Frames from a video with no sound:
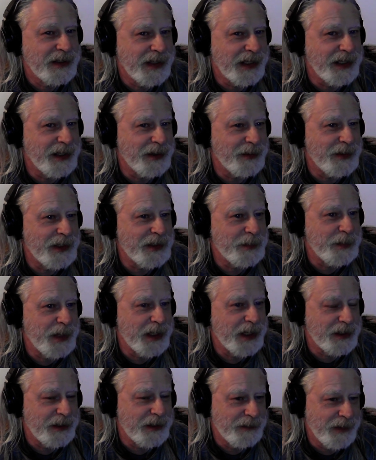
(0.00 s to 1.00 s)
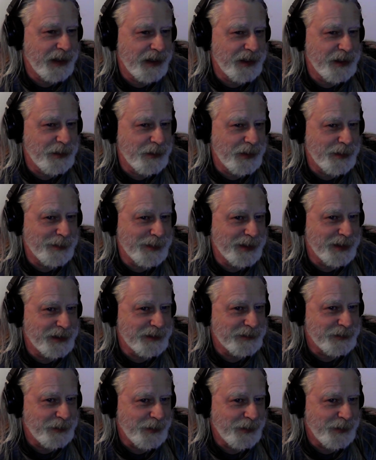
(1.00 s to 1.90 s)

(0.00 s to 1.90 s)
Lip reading: They don't respect or value women.